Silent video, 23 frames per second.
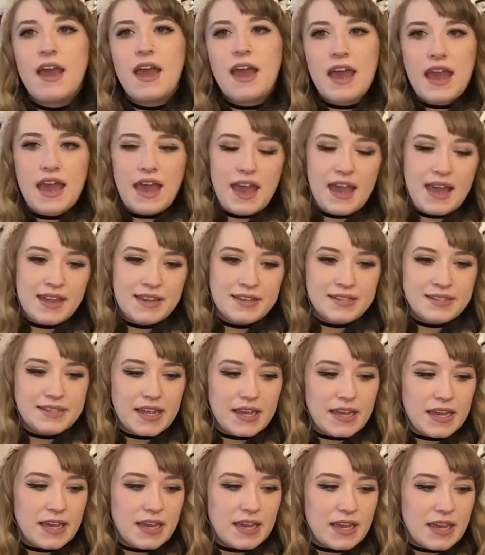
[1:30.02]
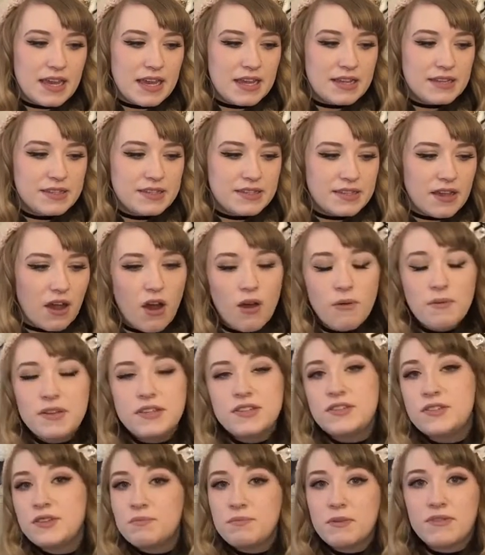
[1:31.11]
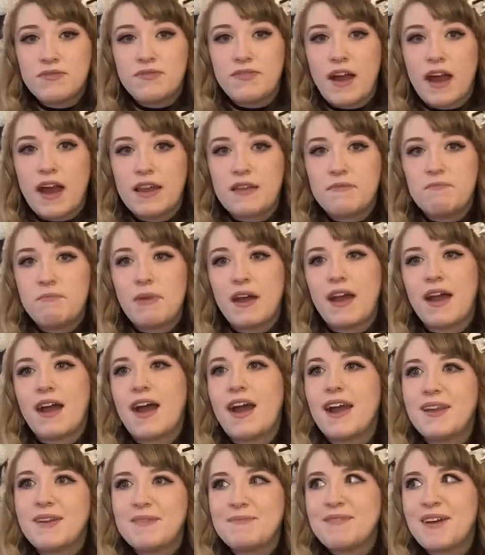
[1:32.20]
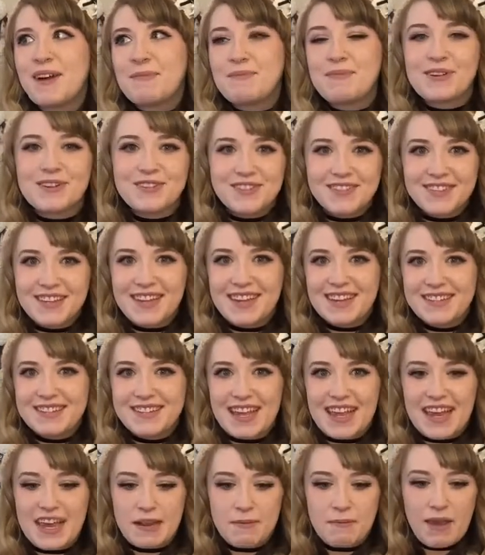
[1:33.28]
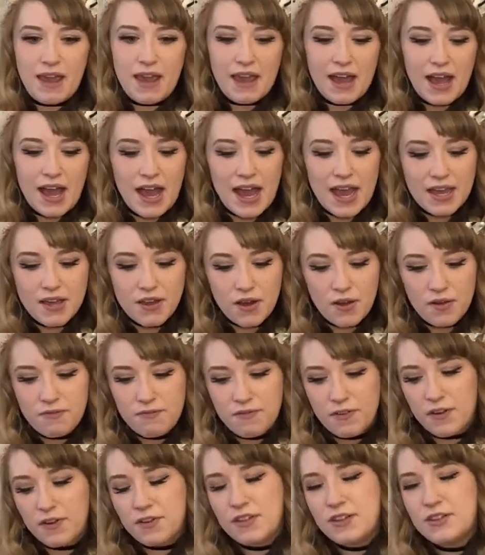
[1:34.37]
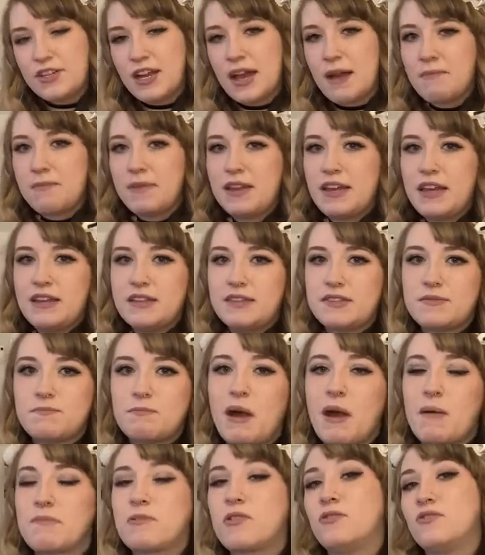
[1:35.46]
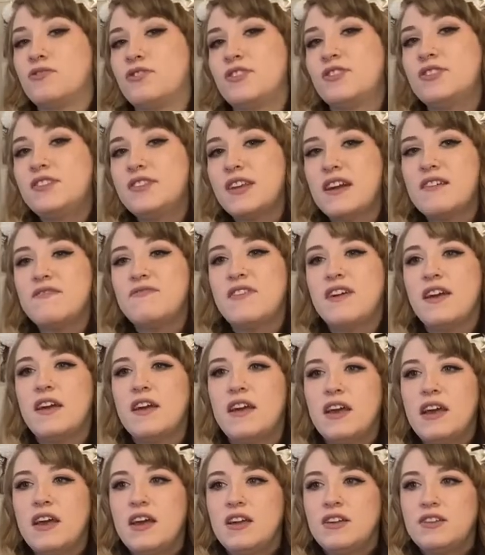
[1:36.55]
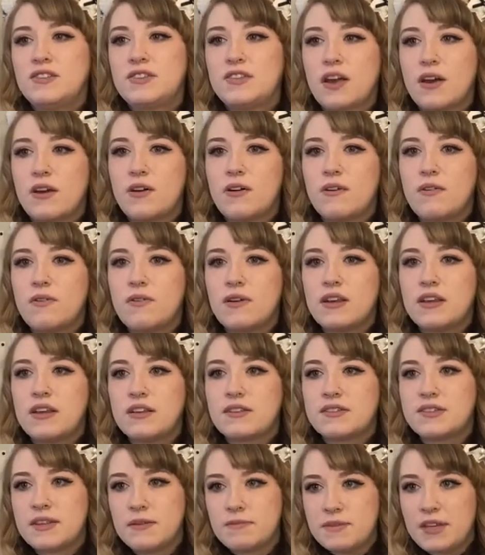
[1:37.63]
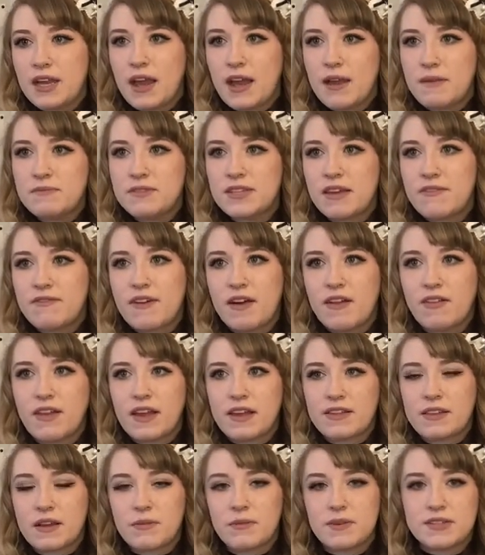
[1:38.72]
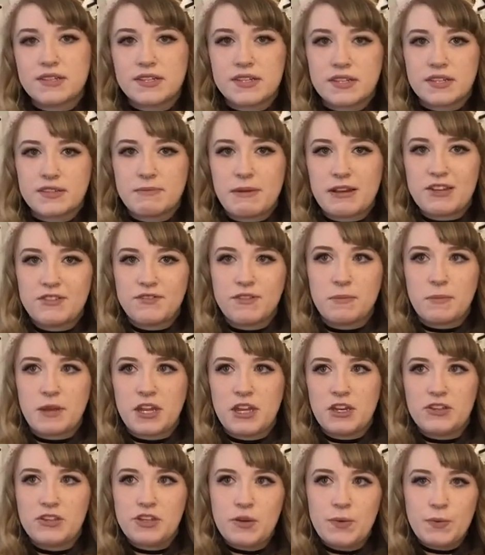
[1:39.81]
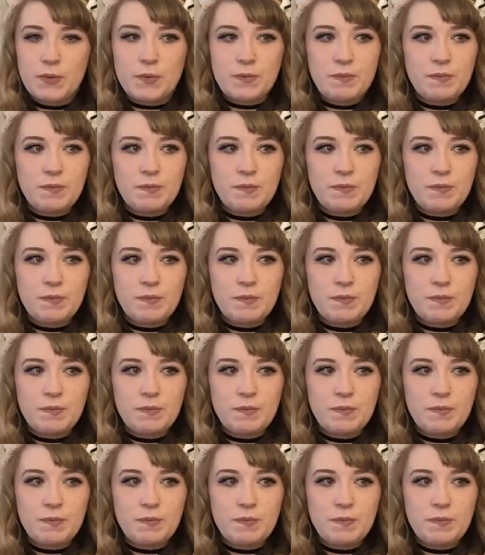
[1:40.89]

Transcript: and it's always super fun, but I am not personally into anime. I go for the Japanese pop culture stuff, so sometimes I felt like there wasn't as much for me to do.